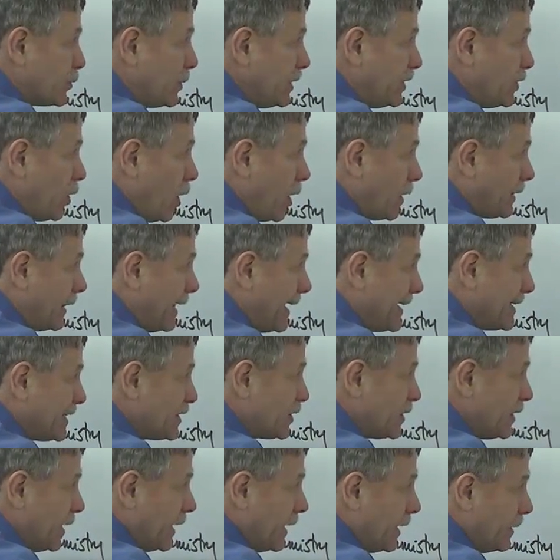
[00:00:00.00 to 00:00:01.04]
We talked
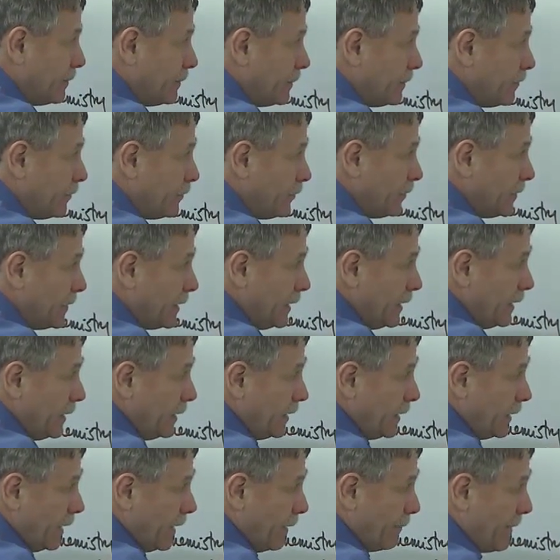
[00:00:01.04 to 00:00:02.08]
last time
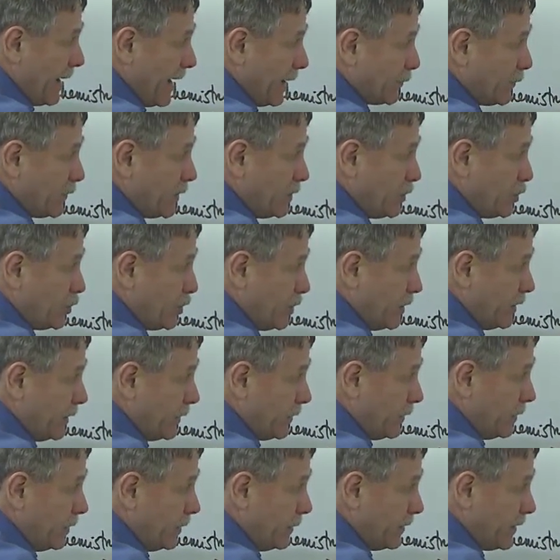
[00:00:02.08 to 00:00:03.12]
about the
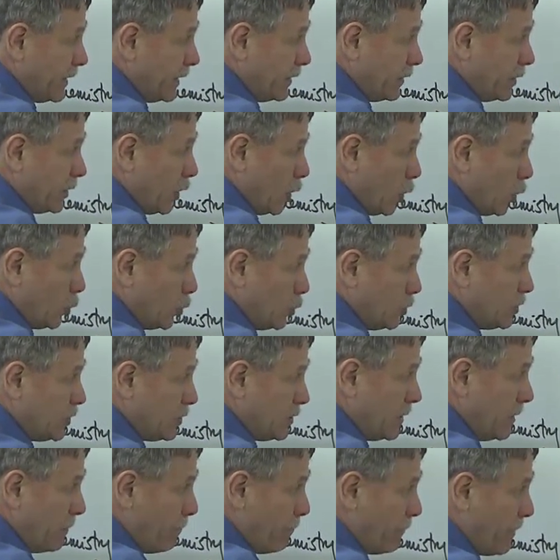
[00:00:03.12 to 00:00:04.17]
gene that
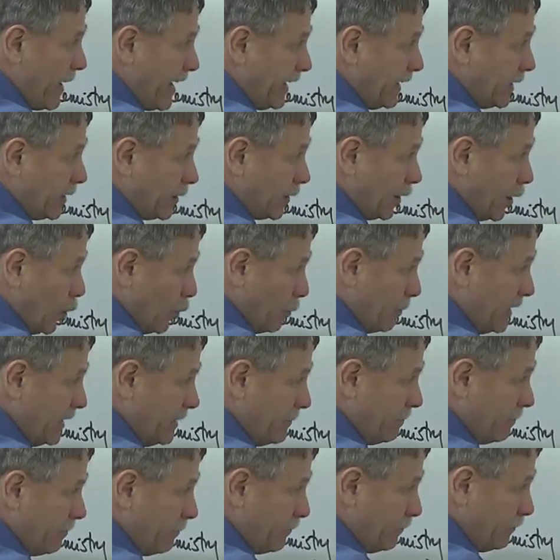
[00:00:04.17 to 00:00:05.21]
encodes beta
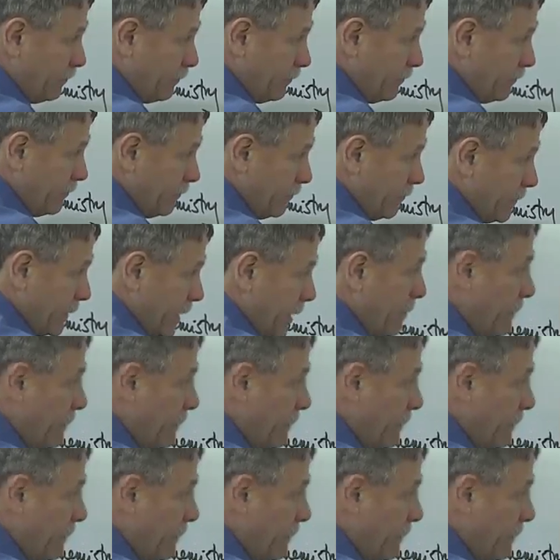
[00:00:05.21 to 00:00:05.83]
globin, the